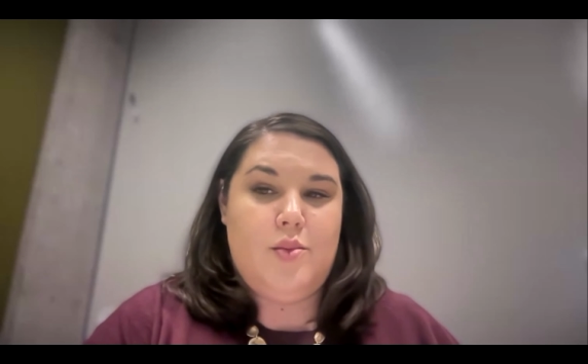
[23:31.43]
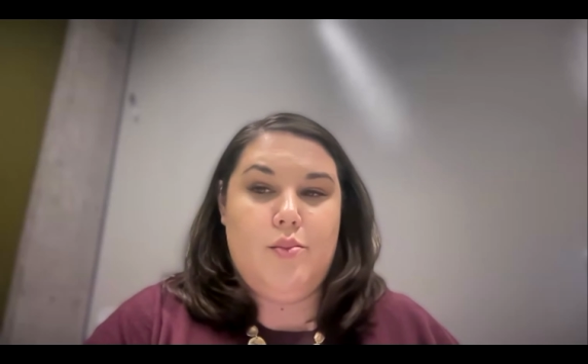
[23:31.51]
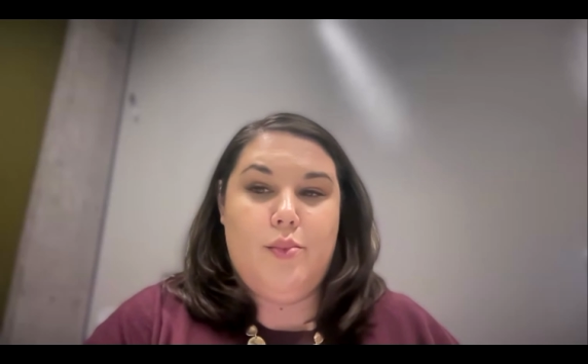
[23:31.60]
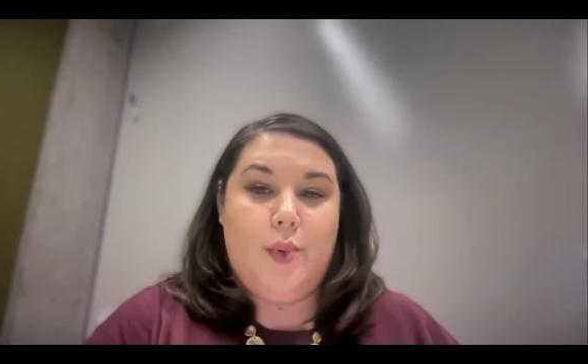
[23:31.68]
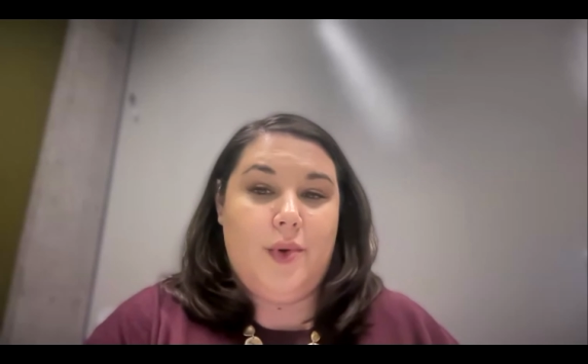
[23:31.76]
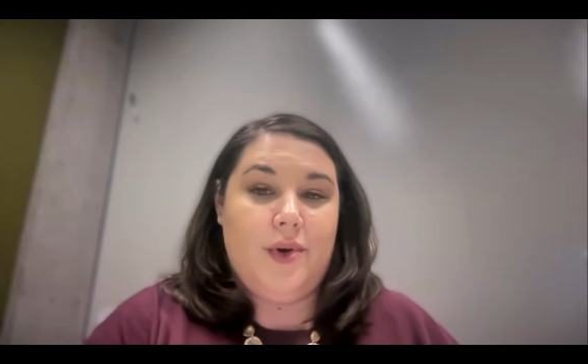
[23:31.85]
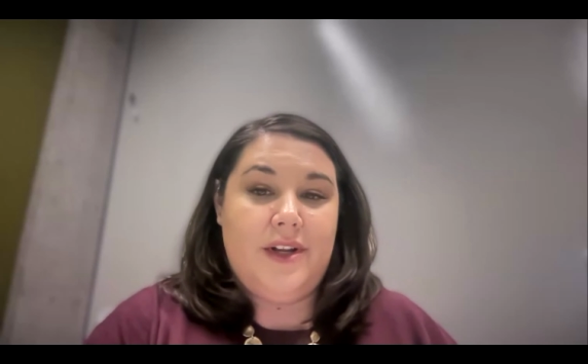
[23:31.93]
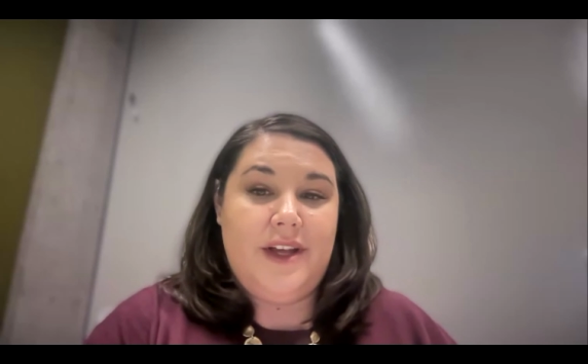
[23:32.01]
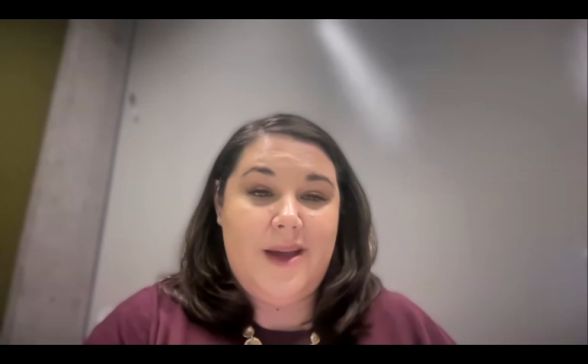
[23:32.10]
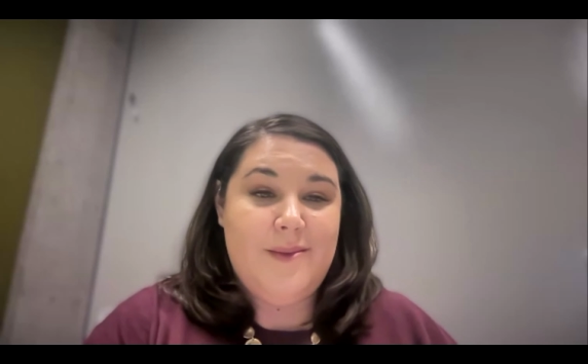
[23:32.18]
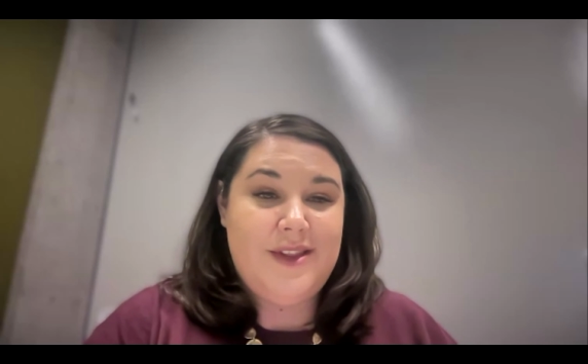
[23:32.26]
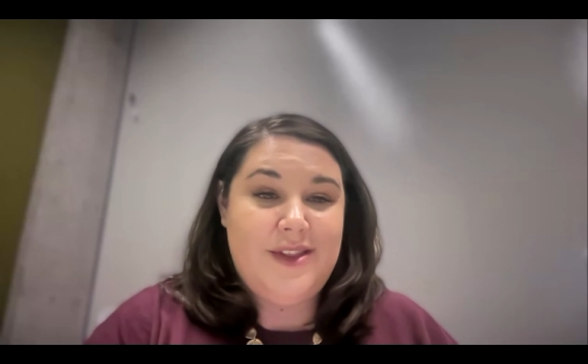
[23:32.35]
board
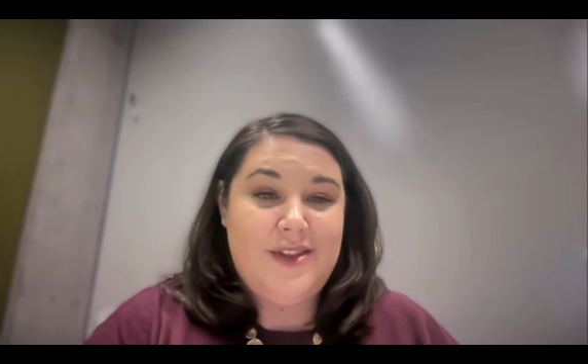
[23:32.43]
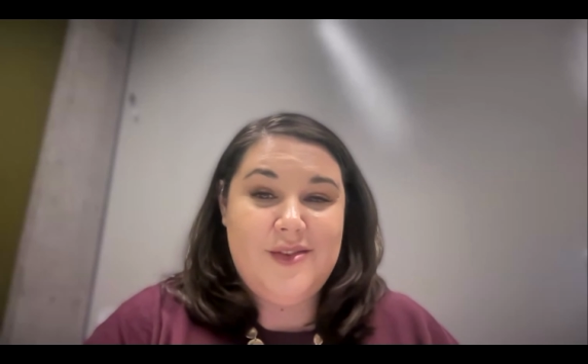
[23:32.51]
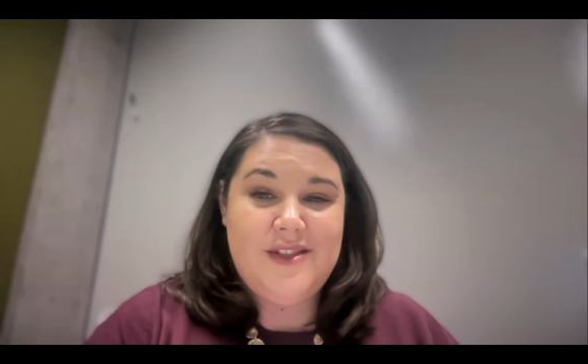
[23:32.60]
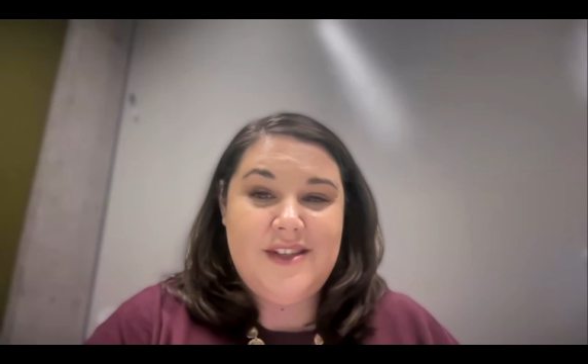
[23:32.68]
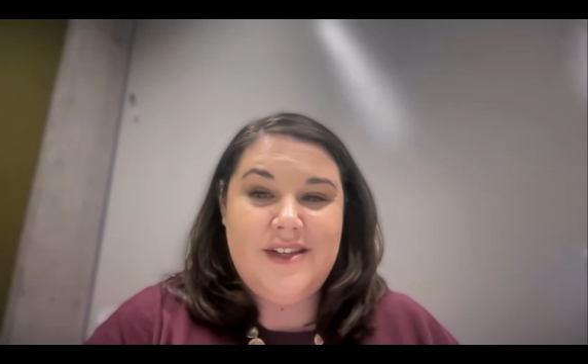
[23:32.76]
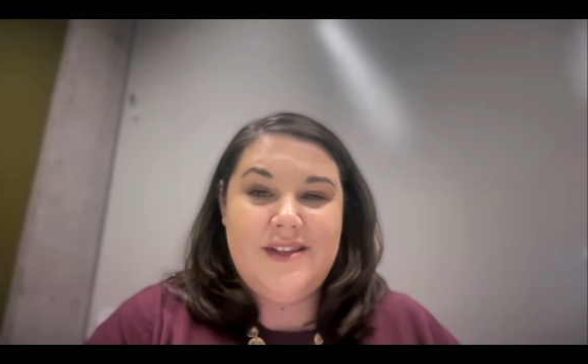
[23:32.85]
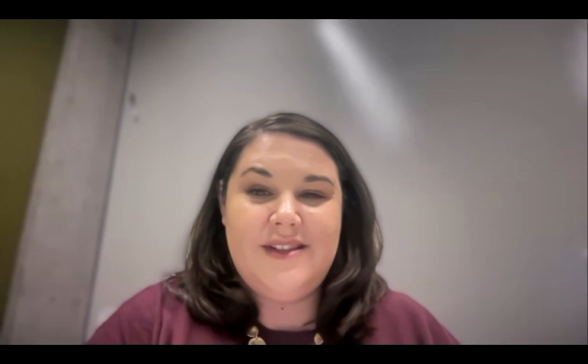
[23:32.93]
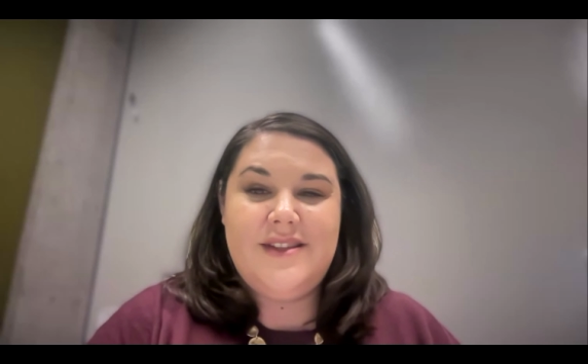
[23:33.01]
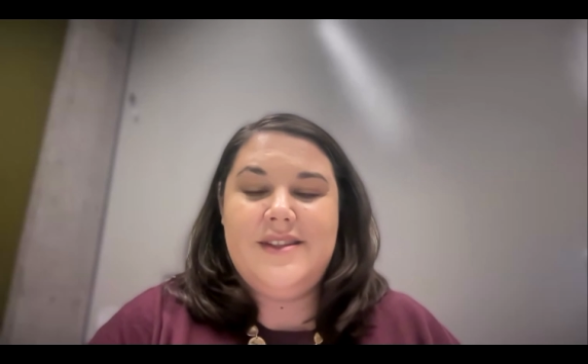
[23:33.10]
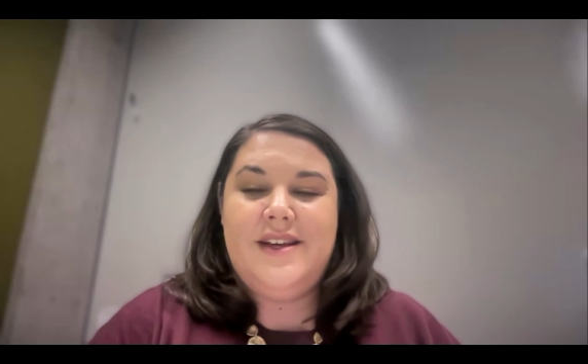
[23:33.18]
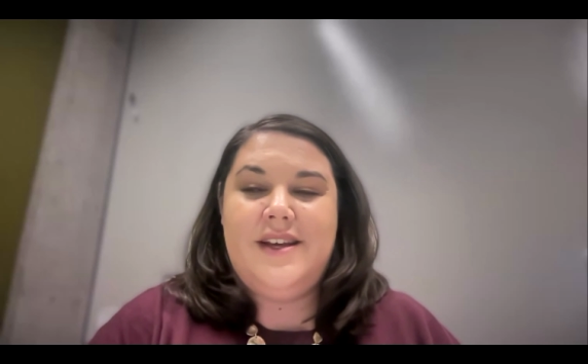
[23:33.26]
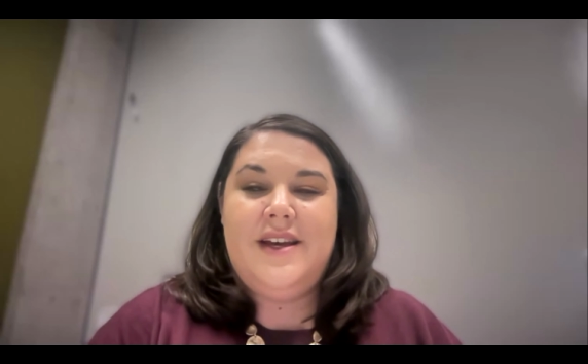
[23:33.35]
game
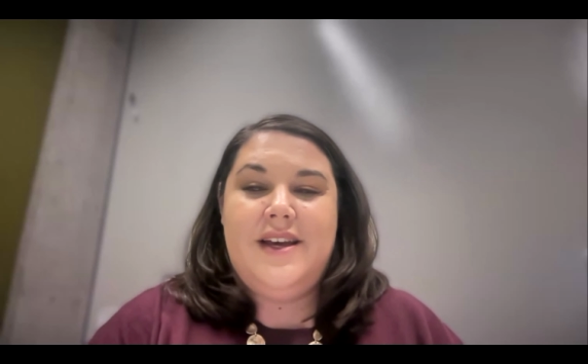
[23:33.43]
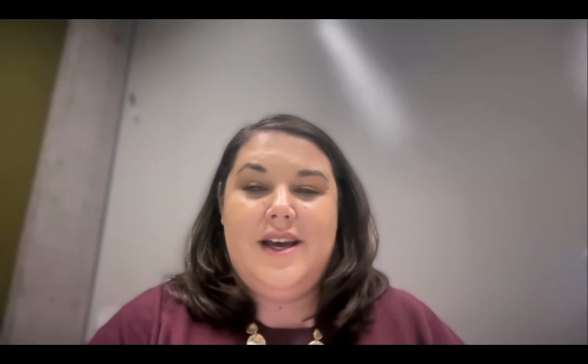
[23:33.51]
enthusiasts,